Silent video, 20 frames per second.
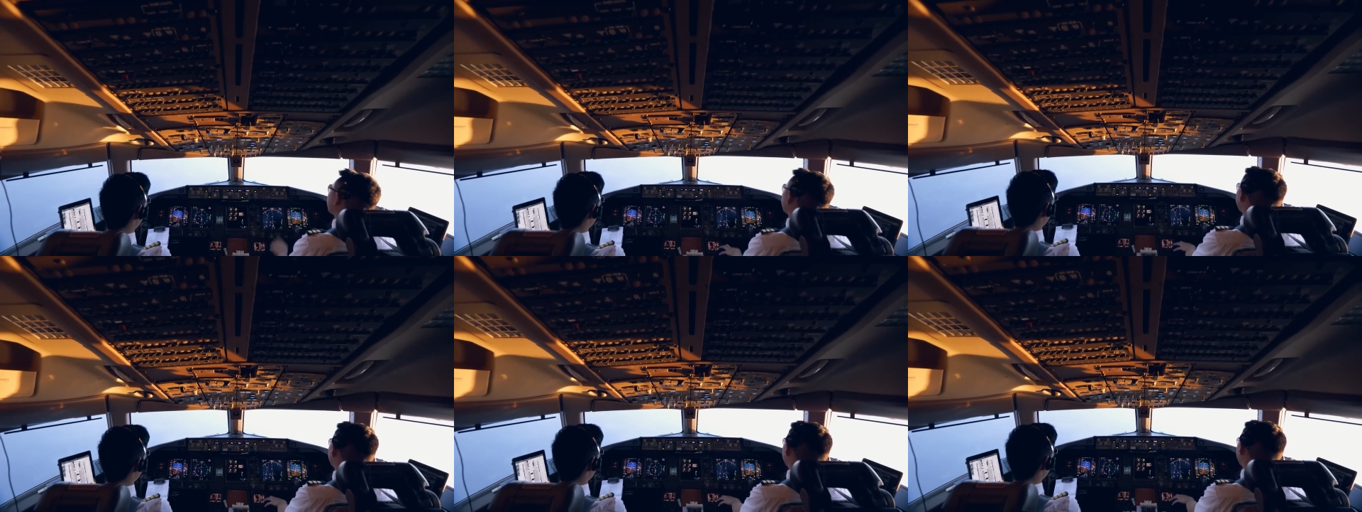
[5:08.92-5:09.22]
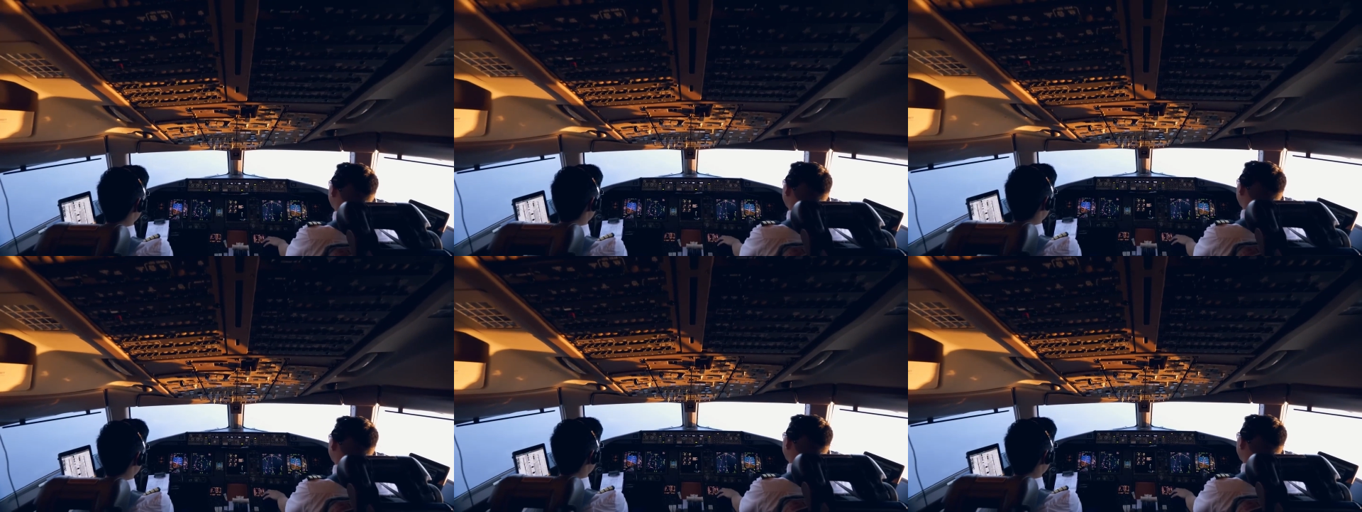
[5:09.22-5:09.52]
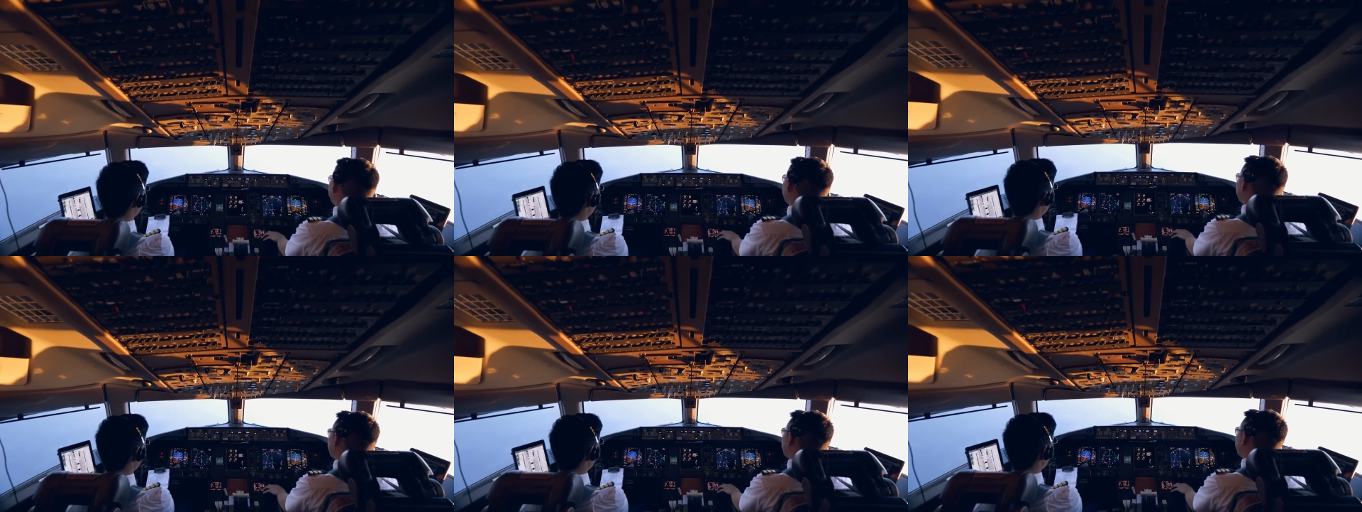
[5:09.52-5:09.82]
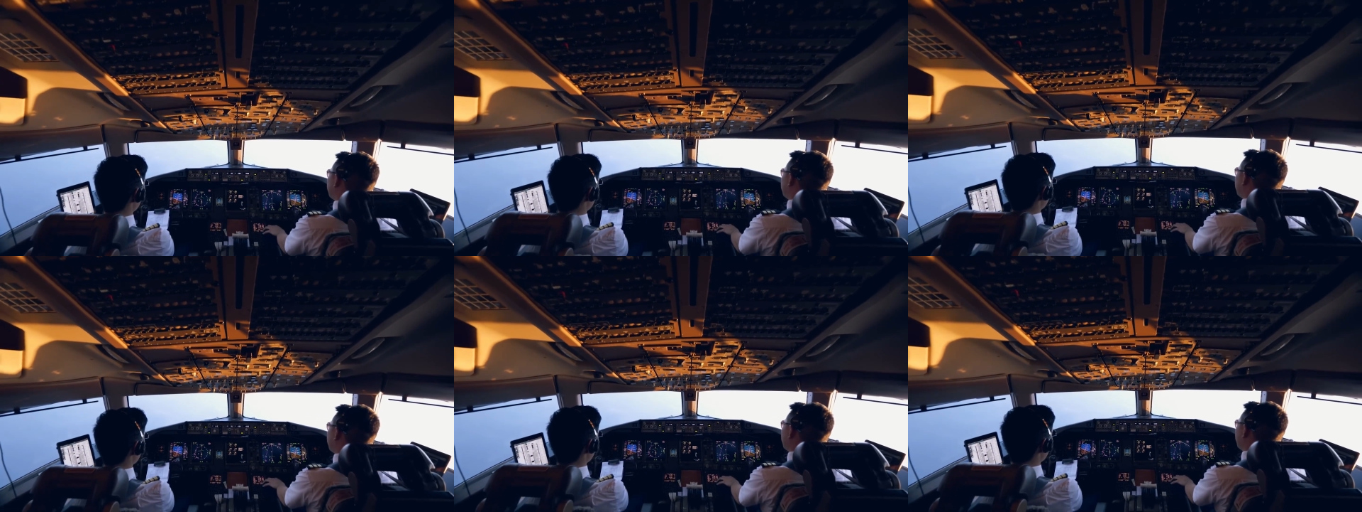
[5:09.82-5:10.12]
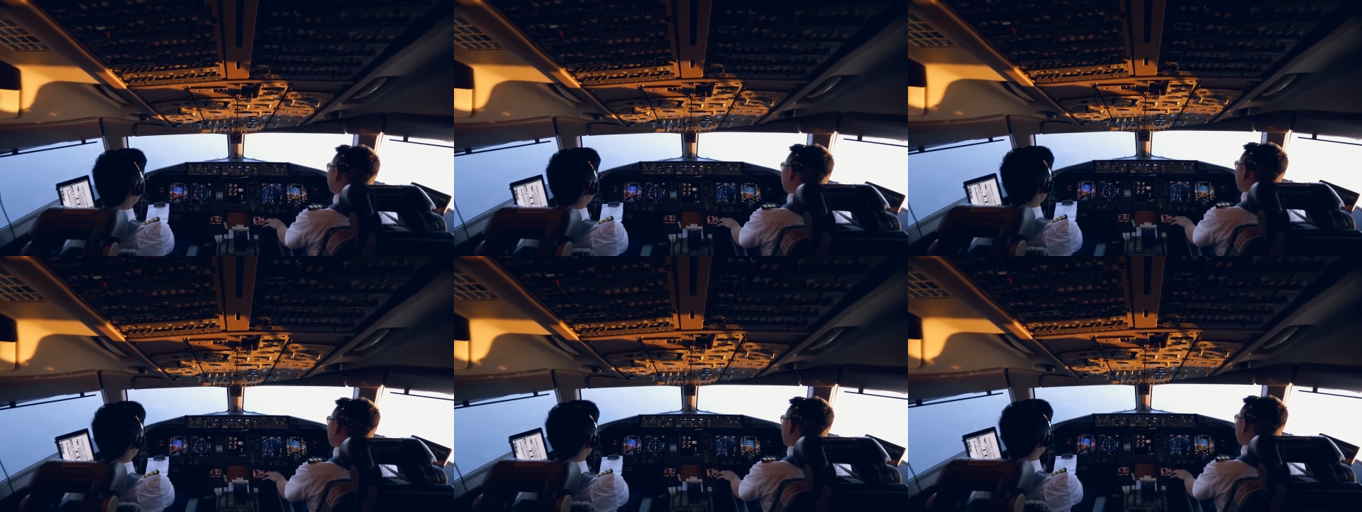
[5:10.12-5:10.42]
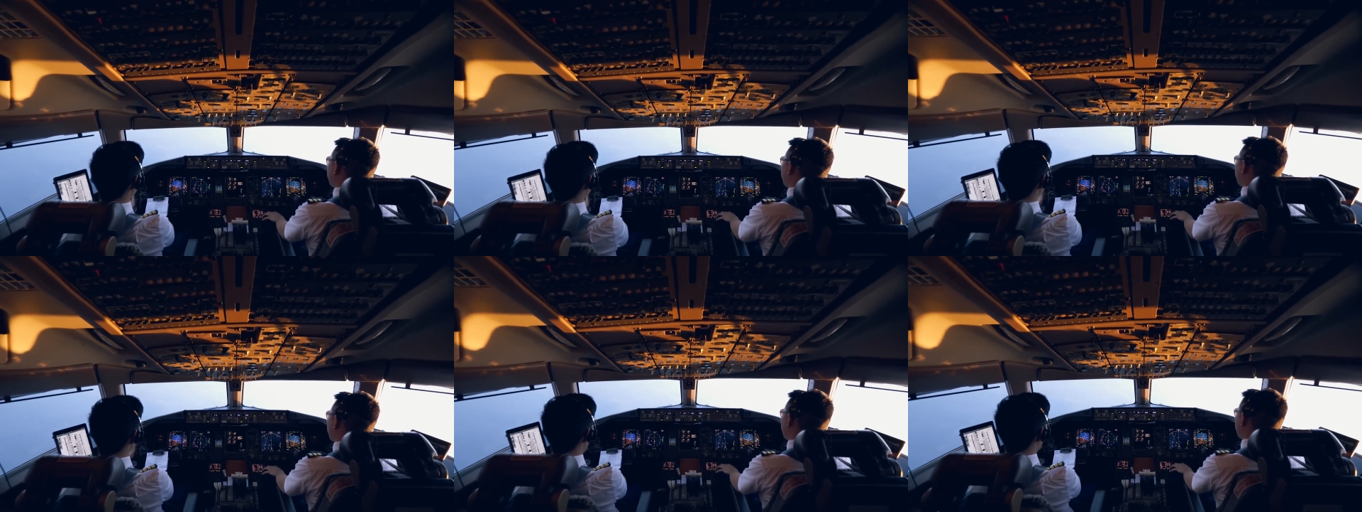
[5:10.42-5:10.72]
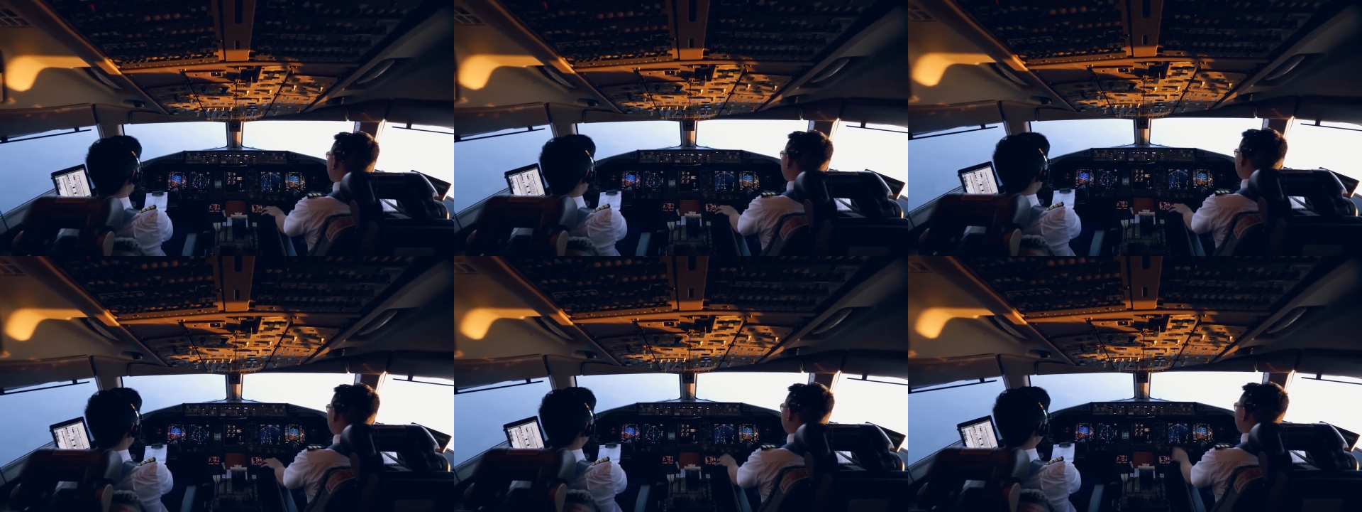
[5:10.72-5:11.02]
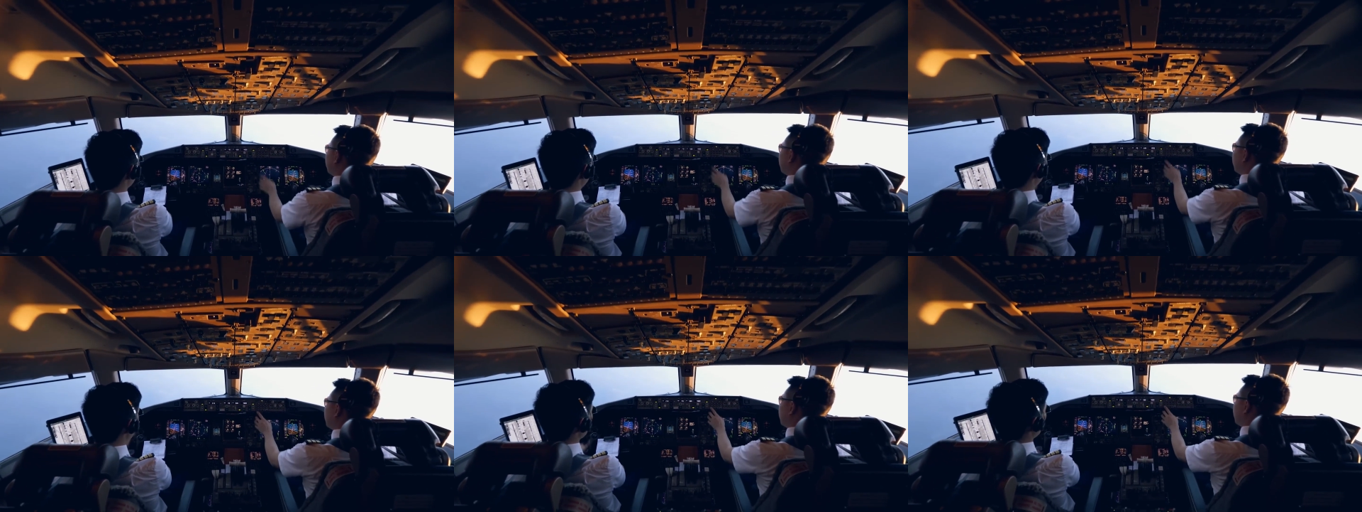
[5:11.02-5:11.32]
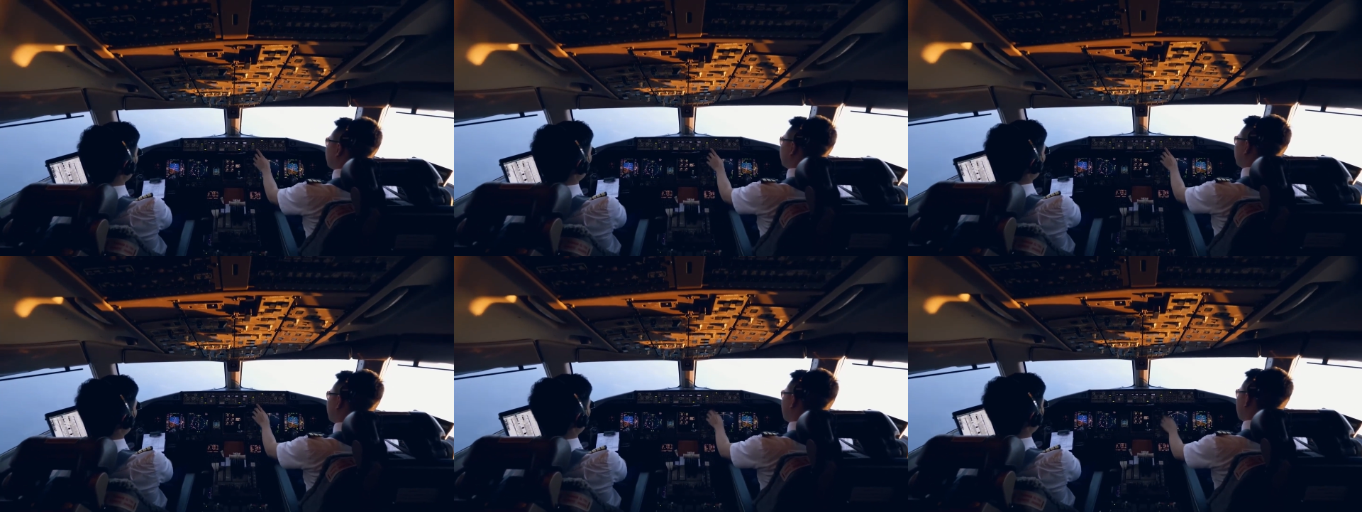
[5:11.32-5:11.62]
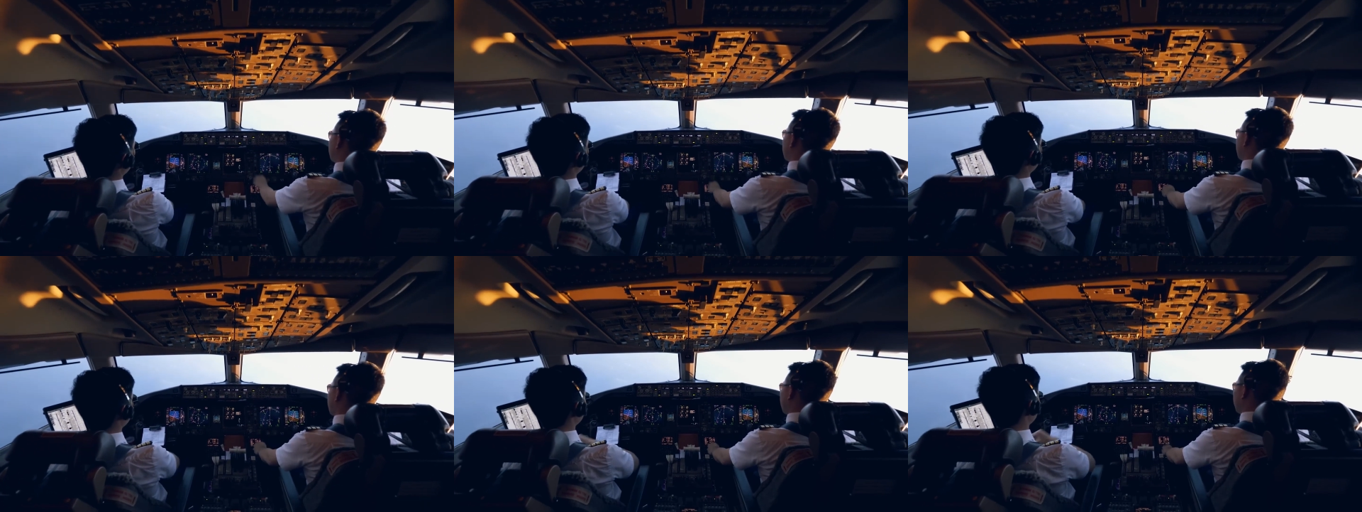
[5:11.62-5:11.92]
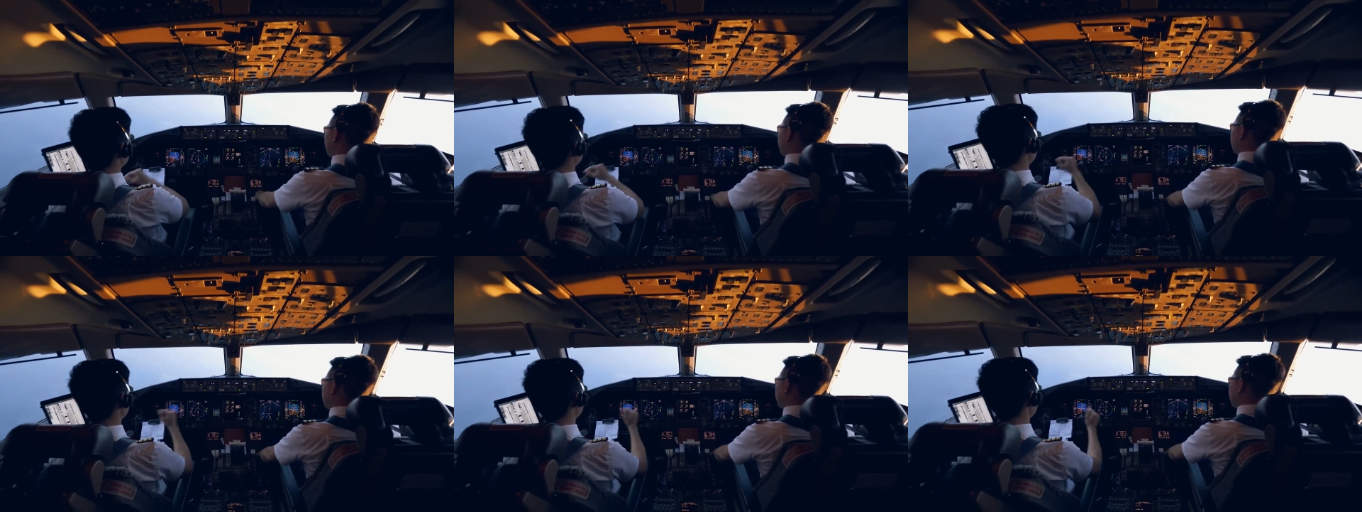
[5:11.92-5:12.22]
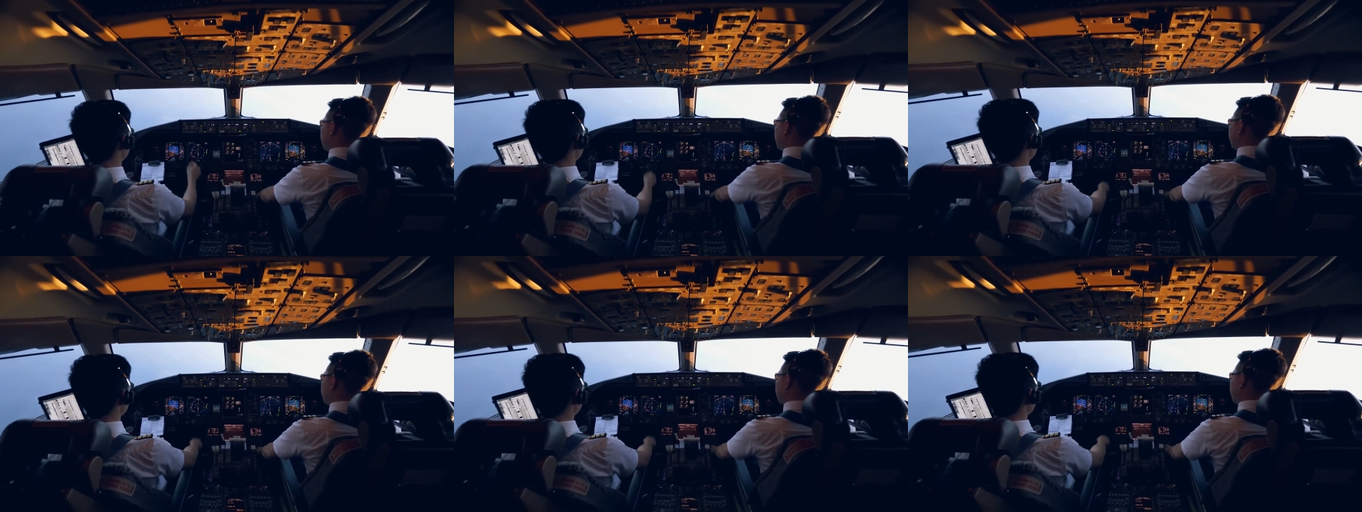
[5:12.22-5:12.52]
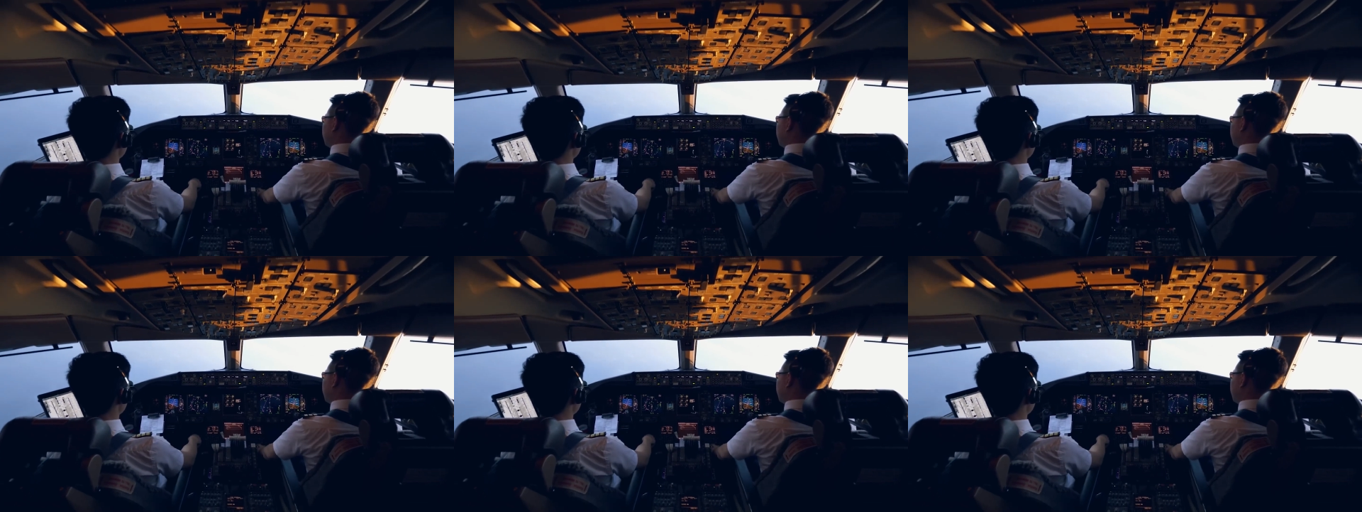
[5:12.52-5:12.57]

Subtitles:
(no speaker visible)